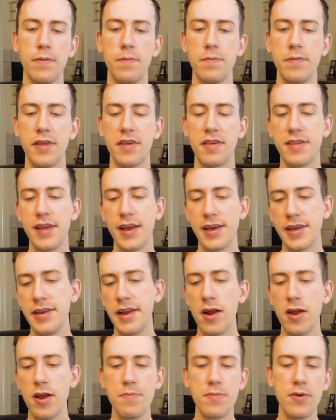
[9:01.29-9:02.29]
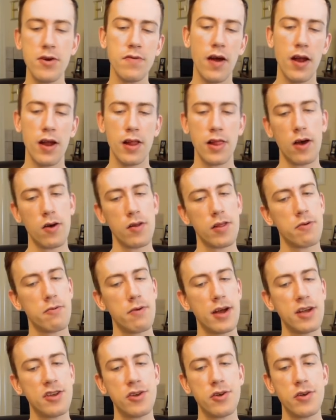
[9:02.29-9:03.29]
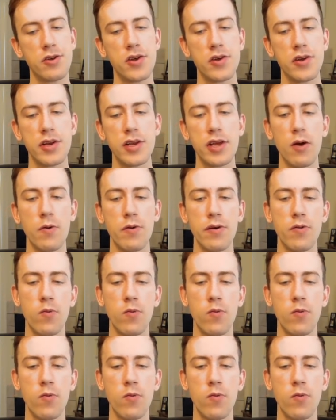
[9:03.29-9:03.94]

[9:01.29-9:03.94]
The secondary move on Alolan Raichu, you could go with